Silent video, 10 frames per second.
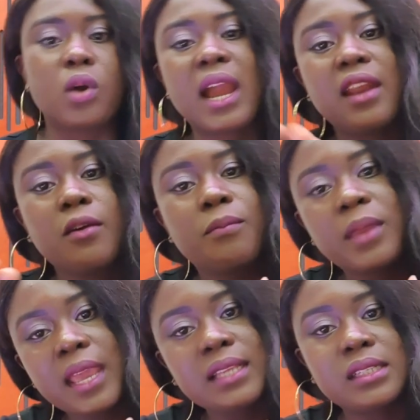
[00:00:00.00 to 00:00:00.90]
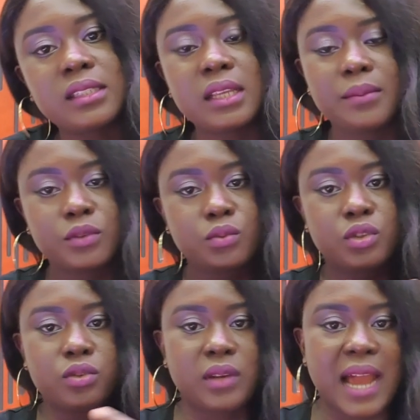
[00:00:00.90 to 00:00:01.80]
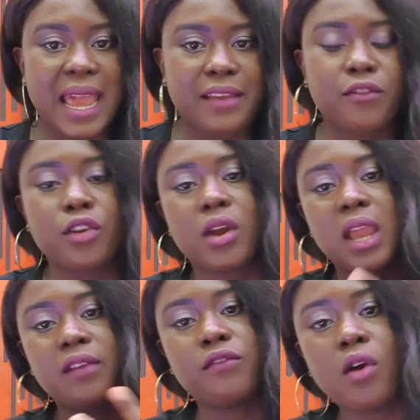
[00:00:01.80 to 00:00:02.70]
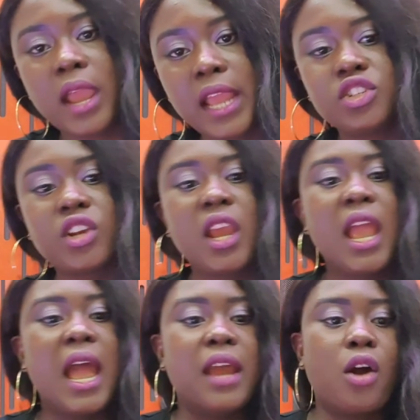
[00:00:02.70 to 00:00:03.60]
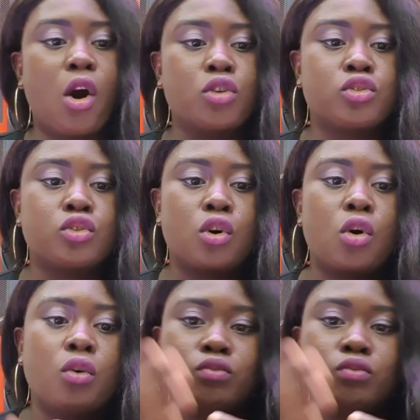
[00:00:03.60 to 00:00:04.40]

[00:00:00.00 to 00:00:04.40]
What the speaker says: What kind of PA systems would you like for your FOH, and also